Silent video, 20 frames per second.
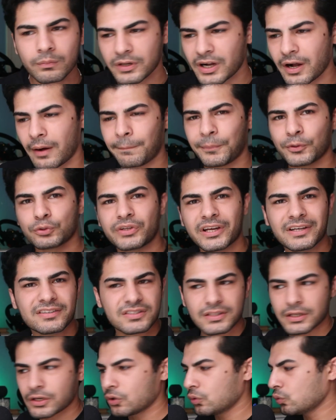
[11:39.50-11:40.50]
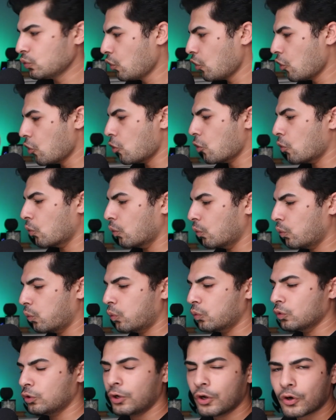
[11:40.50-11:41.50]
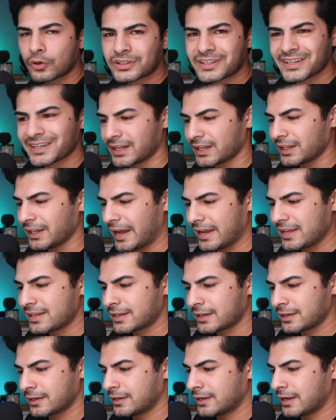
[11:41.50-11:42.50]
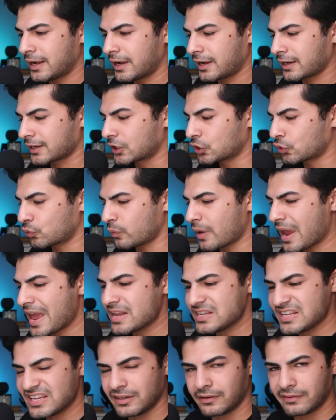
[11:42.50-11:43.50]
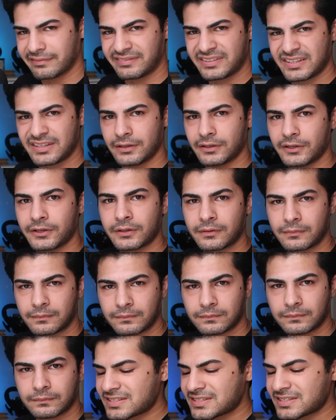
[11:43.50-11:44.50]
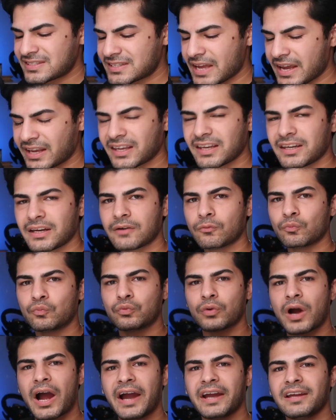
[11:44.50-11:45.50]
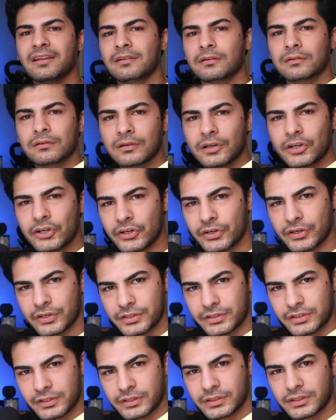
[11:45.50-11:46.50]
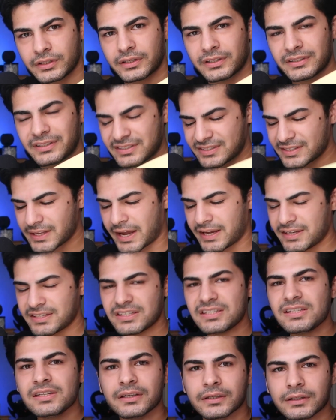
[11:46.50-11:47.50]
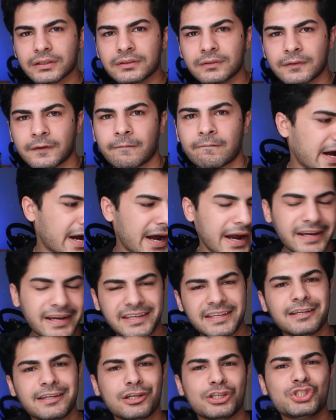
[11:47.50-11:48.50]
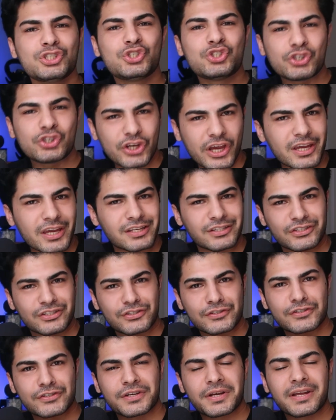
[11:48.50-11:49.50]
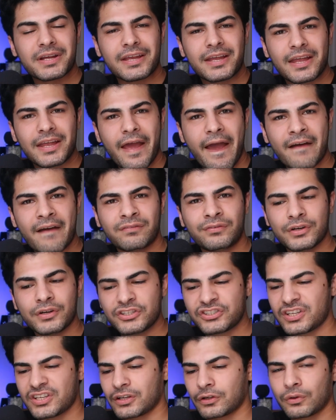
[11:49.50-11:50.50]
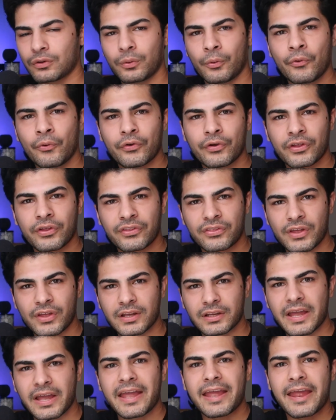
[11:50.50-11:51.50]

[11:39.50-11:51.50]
a couple days ago looked like a granny lived here. The second I learned this idea, I changed every single thing.